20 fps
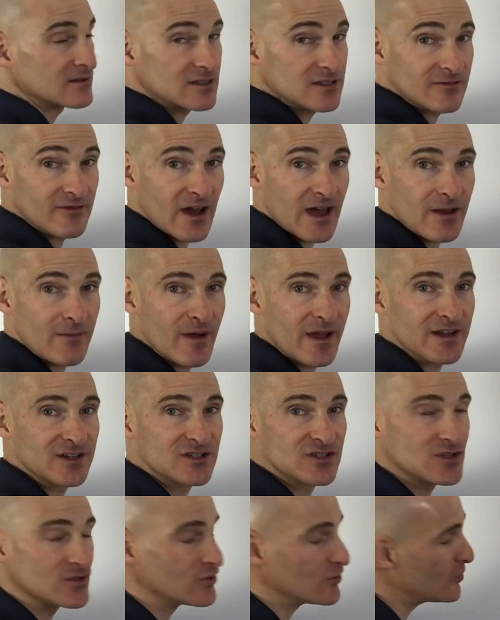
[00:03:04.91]
divided by
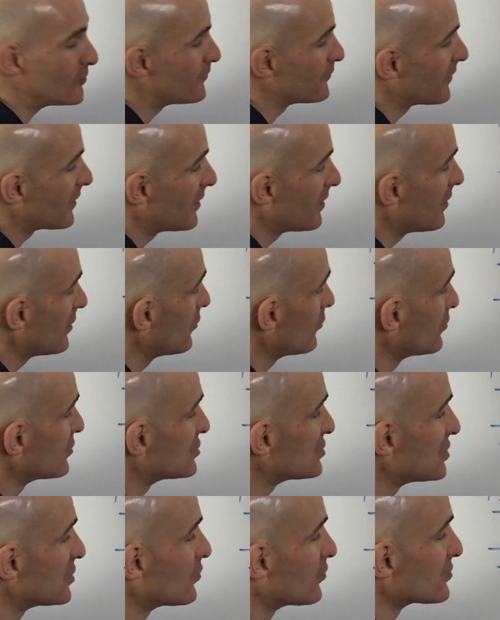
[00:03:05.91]
2,
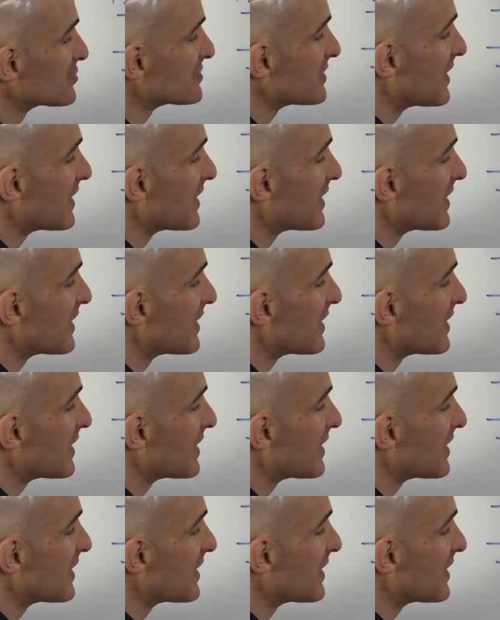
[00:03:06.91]
which equals